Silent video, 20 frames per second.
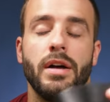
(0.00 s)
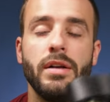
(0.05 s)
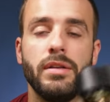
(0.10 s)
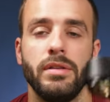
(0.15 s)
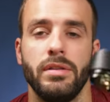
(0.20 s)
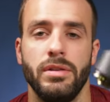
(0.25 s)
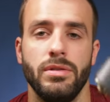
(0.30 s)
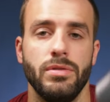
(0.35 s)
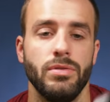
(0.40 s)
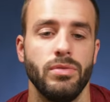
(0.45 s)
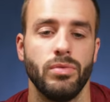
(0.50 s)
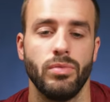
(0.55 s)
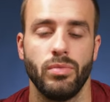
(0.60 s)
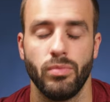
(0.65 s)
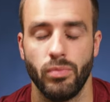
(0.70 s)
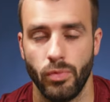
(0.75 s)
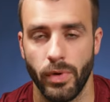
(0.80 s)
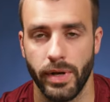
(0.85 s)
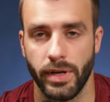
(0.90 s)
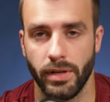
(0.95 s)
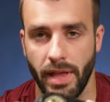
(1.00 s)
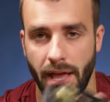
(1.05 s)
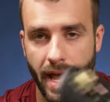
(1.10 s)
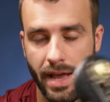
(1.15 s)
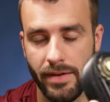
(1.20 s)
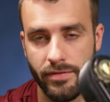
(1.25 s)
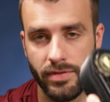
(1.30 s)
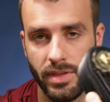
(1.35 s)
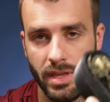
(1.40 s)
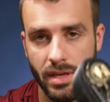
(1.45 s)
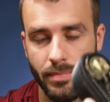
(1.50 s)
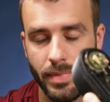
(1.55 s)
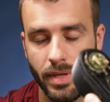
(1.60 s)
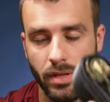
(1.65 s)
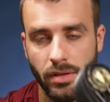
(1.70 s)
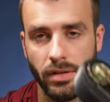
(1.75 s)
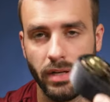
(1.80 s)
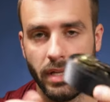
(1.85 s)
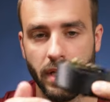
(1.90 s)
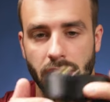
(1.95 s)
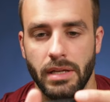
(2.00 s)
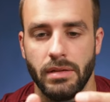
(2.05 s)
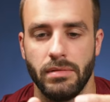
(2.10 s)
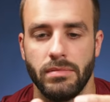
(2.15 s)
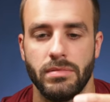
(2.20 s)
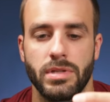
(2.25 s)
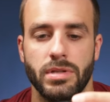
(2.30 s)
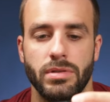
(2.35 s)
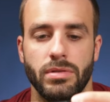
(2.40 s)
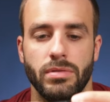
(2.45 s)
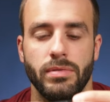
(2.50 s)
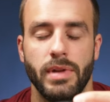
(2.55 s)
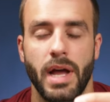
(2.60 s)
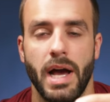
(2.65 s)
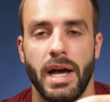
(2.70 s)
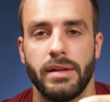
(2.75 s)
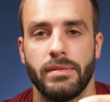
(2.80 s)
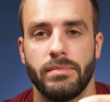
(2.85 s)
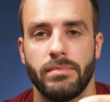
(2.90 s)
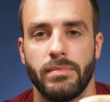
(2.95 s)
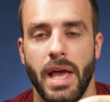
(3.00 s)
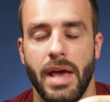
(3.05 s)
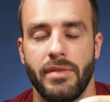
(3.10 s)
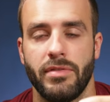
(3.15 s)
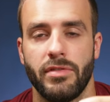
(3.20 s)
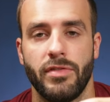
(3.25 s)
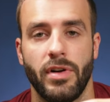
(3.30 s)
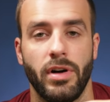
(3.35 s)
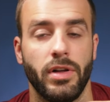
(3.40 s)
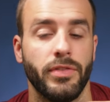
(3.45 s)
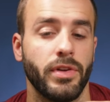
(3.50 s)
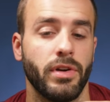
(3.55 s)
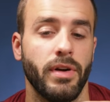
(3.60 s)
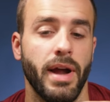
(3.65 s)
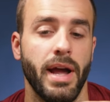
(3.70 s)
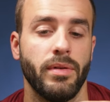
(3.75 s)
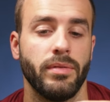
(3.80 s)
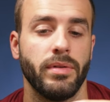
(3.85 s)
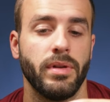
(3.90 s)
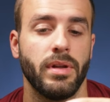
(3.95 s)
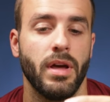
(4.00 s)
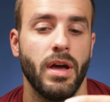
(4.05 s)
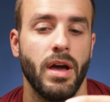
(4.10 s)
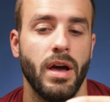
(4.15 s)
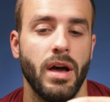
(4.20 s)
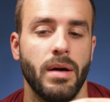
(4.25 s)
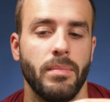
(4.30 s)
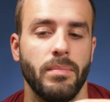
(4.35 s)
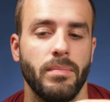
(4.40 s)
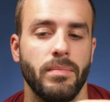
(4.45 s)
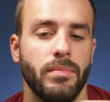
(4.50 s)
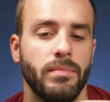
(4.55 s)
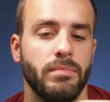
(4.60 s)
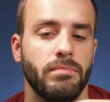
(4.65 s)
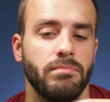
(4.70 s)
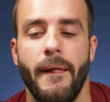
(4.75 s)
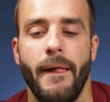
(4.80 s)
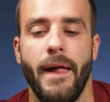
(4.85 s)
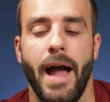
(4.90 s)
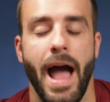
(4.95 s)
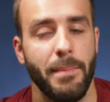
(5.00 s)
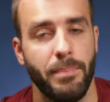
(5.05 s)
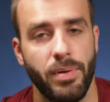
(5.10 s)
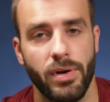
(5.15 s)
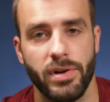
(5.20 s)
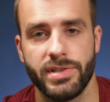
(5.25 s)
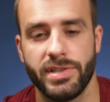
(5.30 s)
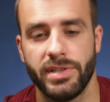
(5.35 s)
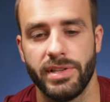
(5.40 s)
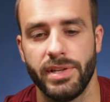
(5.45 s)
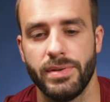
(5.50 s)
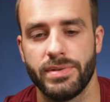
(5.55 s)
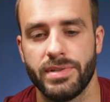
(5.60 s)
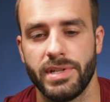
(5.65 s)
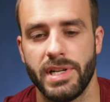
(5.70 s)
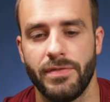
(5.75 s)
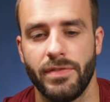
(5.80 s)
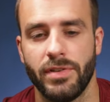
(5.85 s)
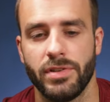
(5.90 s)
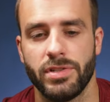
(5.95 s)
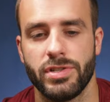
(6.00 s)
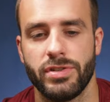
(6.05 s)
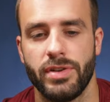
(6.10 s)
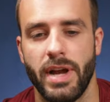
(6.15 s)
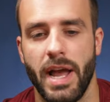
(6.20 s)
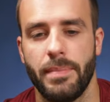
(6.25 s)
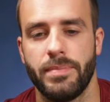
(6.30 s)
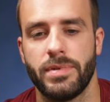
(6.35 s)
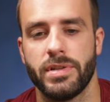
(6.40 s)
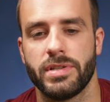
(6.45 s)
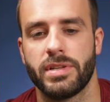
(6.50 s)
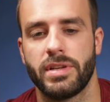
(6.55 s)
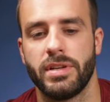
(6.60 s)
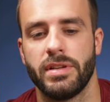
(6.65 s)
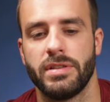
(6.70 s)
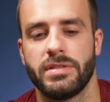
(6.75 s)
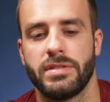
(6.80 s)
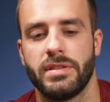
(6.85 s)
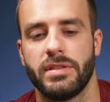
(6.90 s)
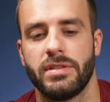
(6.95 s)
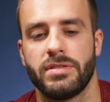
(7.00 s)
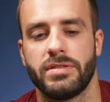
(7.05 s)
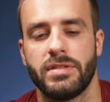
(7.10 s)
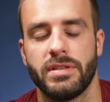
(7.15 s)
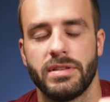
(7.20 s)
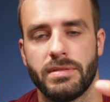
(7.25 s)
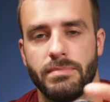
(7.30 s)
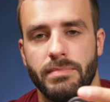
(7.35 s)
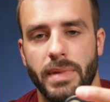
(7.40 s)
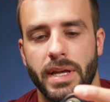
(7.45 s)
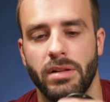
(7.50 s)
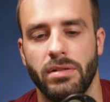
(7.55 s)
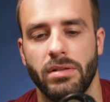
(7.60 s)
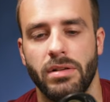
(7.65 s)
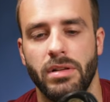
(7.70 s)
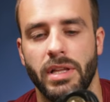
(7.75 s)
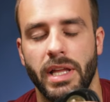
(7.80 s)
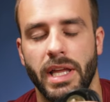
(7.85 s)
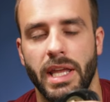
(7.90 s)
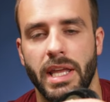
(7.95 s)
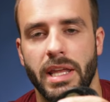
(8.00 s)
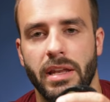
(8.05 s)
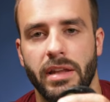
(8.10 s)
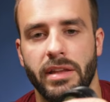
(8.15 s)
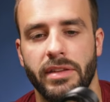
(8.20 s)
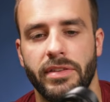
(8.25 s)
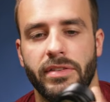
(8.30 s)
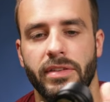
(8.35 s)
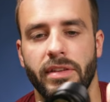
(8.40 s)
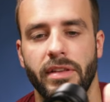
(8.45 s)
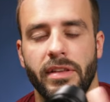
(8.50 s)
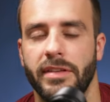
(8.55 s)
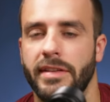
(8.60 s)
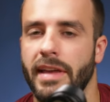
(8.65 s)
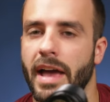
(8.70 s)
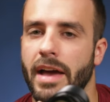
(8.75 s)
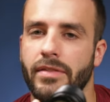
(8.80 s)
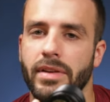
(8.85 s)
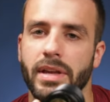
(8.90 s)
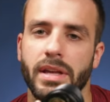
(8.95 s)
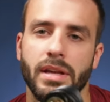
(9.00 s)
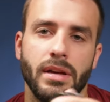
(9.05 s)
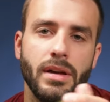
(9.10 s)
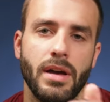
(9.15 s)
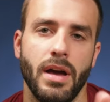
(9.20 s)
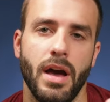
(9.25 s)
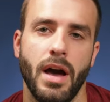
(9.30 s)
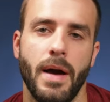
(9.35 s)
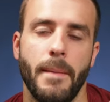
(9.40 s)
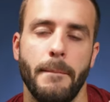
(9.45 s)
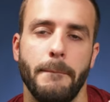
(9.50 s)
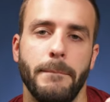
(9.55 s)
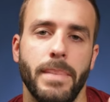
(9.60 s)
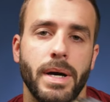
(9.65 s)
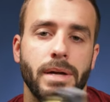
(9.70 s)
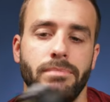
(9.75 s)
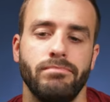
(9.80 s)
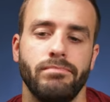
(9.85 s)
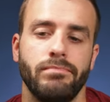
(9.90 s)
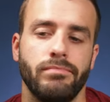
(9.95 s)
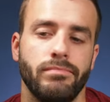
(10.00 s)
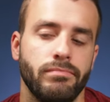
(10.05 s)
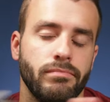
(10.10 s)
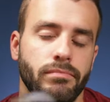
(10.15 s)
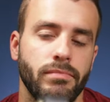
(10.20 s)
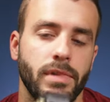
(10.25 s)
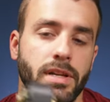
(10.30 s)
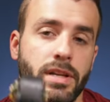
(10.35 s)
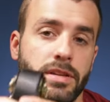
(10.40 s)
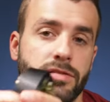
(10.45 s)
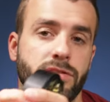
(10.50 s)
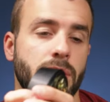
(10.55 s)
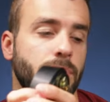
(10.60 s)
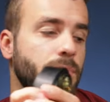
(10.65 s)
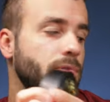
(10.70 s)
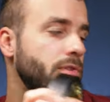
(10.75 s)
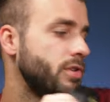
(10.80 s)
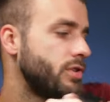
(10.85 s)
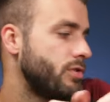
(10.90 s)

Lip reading: You will have the ability to not have it fall on the ground. I personally use a different strap just because there's just metal clinginess and it's heavy, but it does come with a